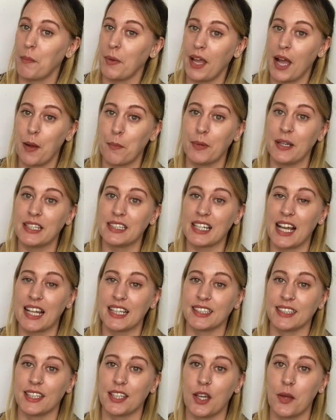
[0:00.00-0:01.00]
happy to
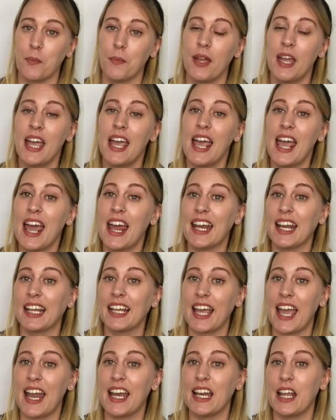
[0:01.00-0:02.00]
answer them. And again,